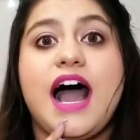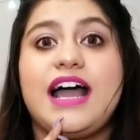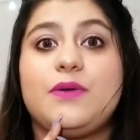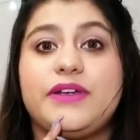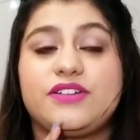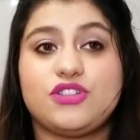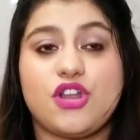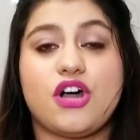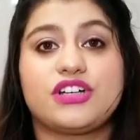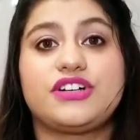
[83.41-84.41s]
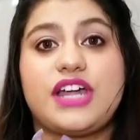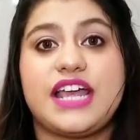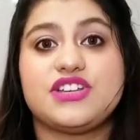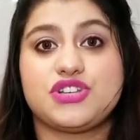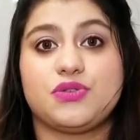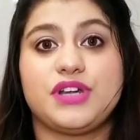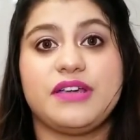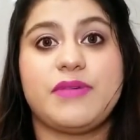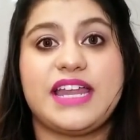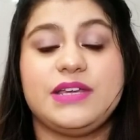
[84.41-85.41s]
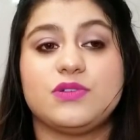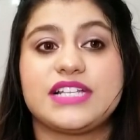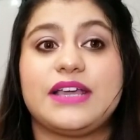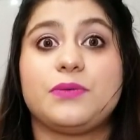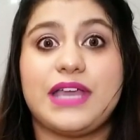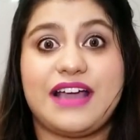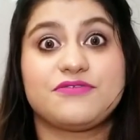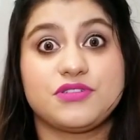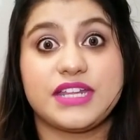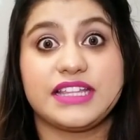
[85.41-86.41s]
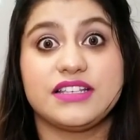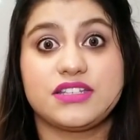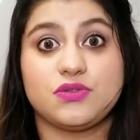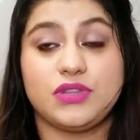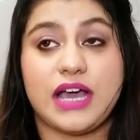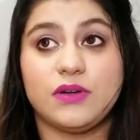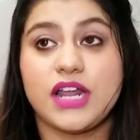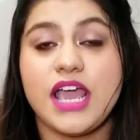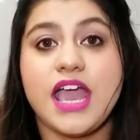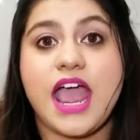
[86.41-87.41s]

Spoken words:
I went to the doctor and showed him, and he was like, we have to take this tooth out.